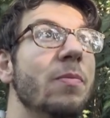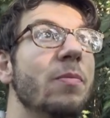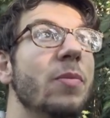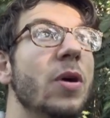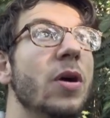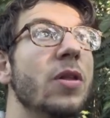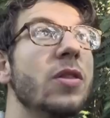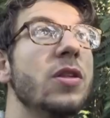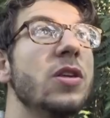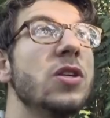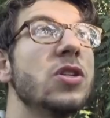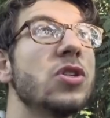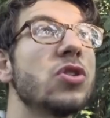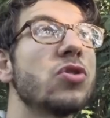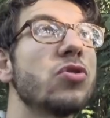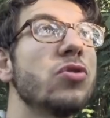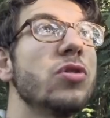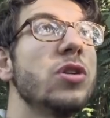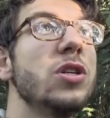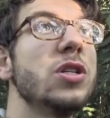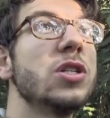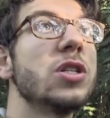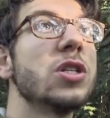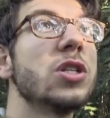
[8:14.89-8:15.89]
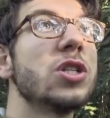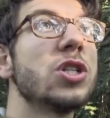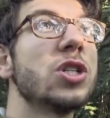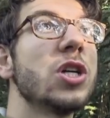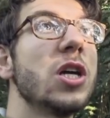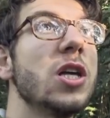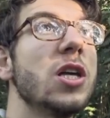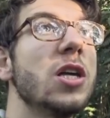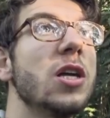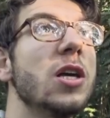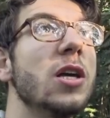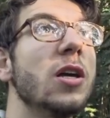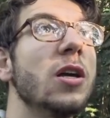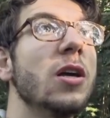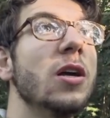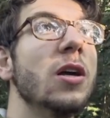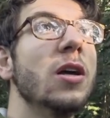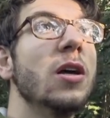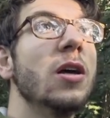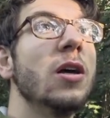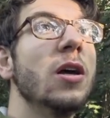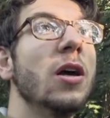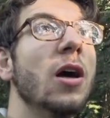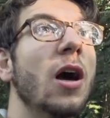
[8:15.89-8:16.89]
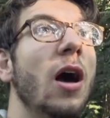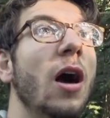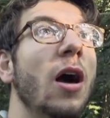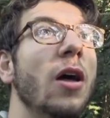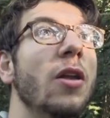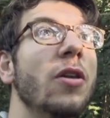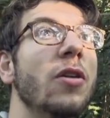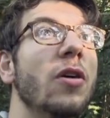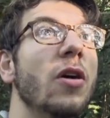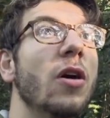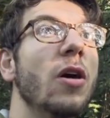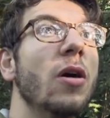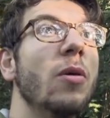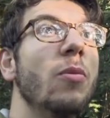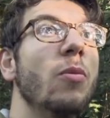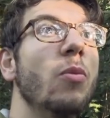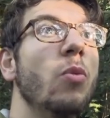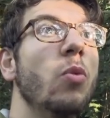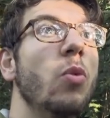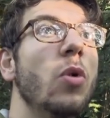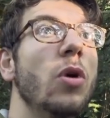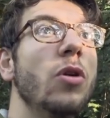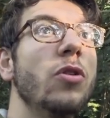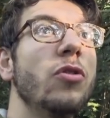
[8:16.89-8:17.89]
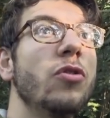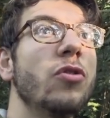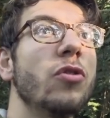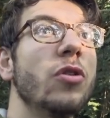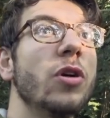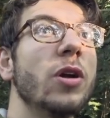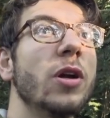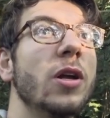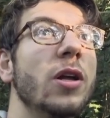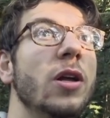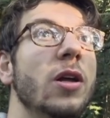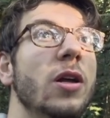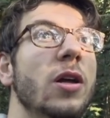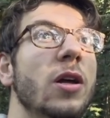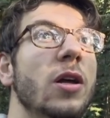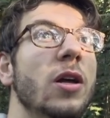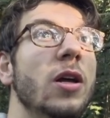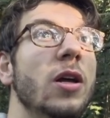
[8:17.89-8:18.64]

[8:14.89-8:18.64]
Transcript: But these trees are shaking and I'm wondering